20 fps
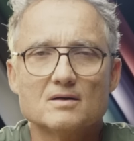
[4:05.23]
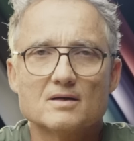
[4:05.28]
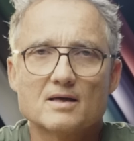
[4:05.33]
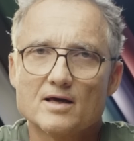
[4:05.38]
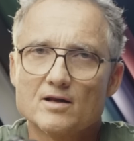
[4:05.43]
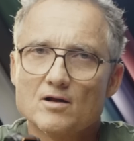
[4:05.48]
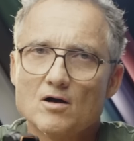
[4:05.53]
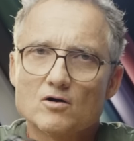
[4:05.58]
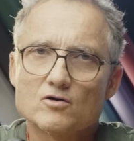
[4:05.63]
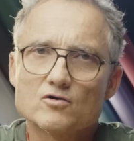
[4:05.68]

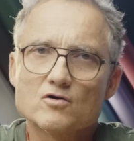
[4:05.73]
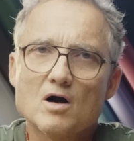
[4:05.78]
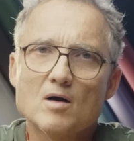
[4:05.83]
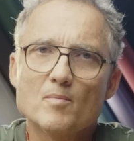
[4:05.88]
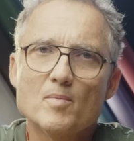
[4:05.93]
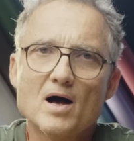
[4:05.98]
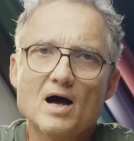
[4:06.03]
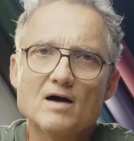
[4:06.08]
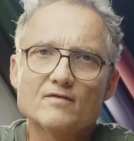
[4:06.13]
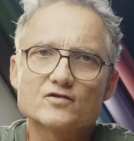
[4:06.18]
And I'll
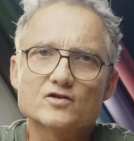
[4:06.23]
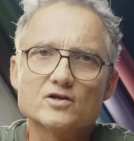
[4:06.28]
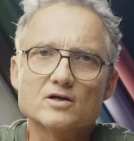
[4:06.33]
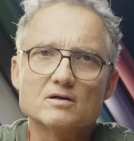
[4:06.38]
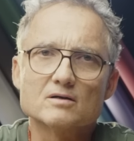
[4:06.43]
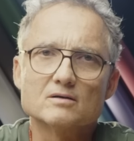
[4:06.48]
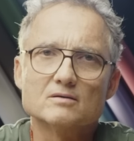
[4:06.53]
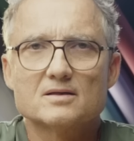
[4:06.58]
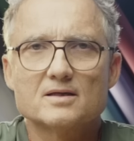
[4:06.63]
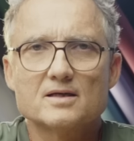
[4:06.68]
crop
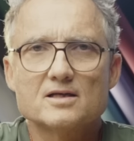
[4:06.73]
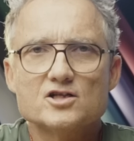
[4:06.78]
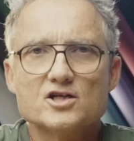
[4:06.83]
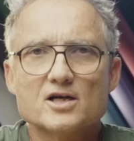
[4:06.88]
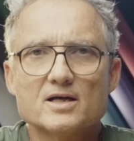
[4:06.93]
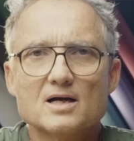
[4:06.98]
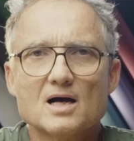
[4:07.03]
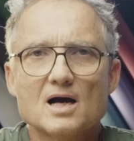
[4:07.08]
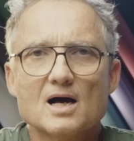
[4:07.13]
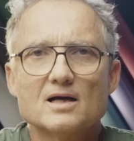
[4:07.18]
after.
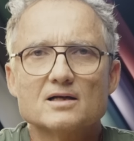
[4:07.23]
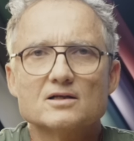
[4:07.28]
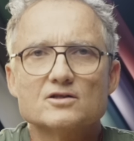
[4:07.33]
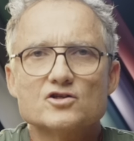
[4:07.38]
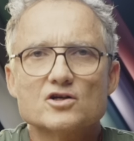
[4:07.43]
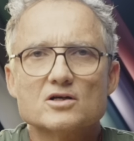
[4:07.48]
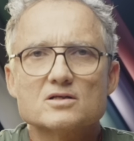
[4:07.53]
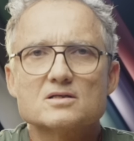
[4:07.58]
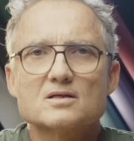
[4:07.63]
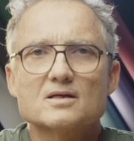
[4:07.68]
DJI
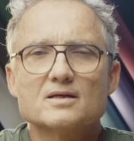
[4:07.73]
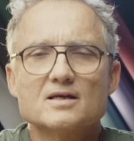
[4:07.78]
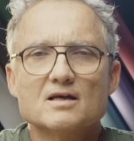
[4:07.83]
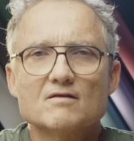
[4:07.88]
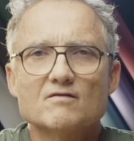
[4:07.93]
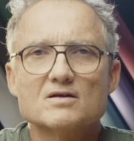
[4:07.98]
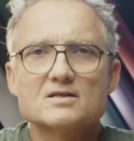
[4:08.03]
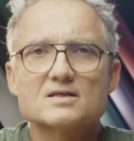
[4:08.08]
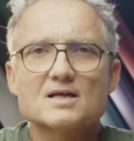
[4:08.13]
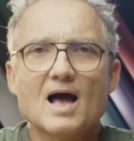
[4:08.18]
just
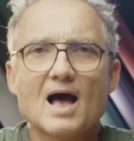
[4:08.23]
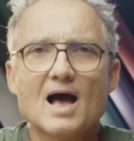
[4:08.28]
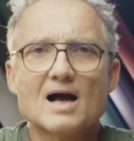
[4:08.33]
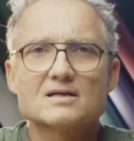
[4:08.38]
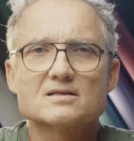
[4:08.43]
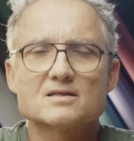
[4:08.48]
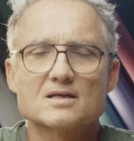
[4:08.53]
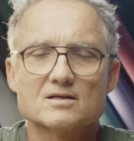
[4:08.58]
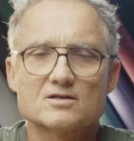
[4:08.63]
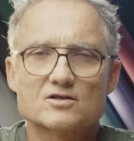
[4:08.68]
give us
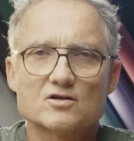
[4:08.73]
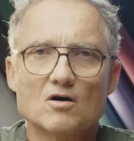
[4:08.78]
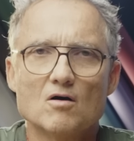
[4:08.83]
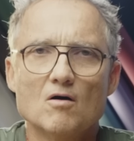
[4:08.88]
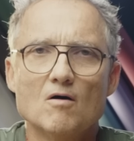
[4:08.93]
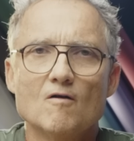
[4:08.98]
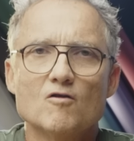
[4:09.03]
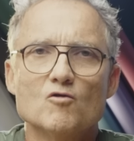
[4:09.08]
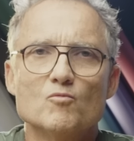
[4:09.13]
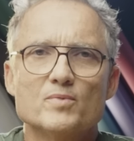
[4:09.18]
access to
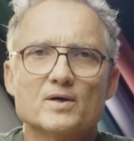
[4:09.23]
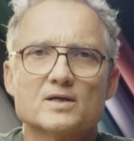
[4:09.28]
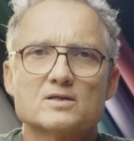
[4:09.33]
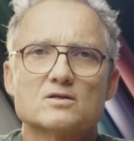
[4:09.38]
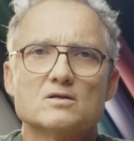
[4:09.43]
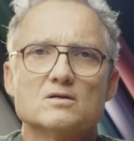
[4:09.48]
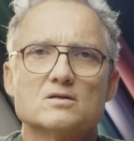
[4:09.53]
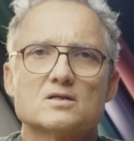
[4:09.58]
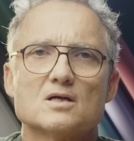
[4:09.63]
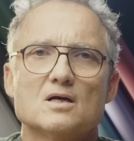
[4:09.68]
all the
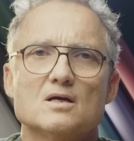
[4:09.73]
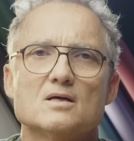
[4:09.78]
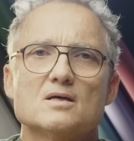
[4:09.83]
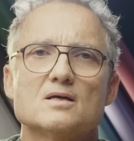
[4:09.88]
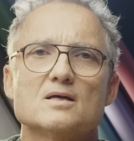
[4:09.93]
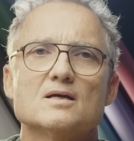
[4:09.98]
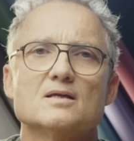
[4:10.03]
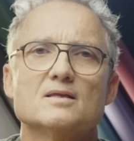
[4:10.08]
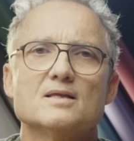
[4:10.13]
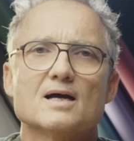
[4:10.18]
pixels
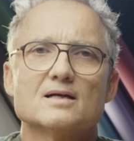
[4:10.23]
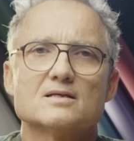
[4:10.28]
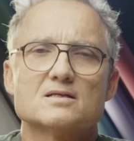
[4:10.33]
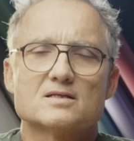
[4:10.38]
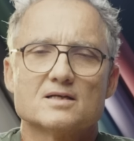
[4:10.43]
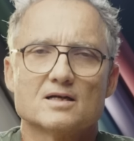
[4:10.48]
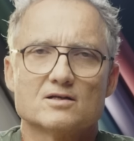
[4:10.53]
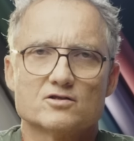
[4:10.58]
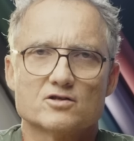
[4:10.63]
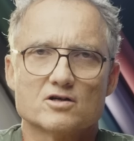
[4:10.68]
in that
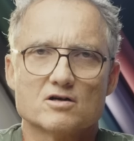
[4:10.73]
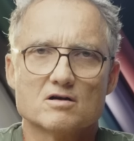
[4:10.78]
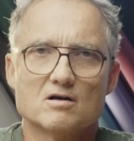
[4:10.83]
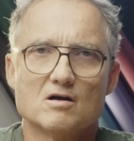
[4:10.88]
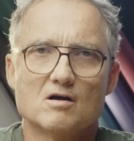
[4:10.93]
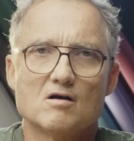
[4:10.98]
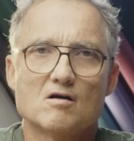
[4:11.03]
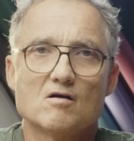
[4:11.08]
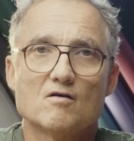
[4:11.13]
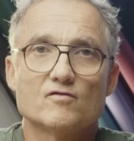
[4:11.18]
sensor
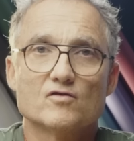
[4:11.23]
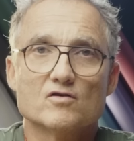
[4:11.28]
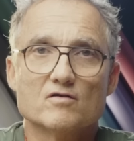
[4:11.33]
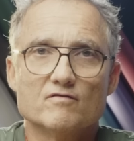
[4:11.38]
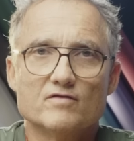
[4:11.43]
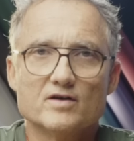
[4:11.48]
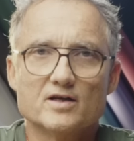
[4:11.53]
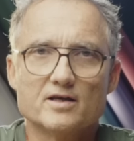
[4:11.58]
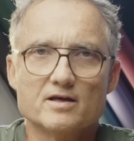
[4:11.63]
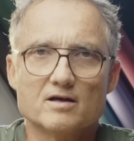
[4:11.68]
for
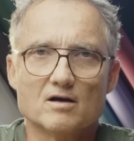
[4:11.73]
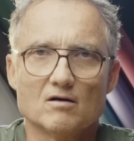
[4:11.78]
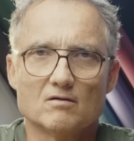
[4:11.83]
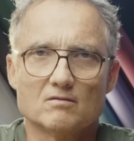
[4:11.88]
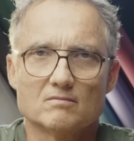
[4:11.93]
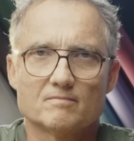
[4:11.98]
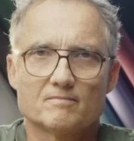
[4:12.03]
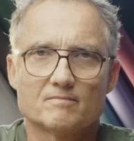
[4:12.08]
video.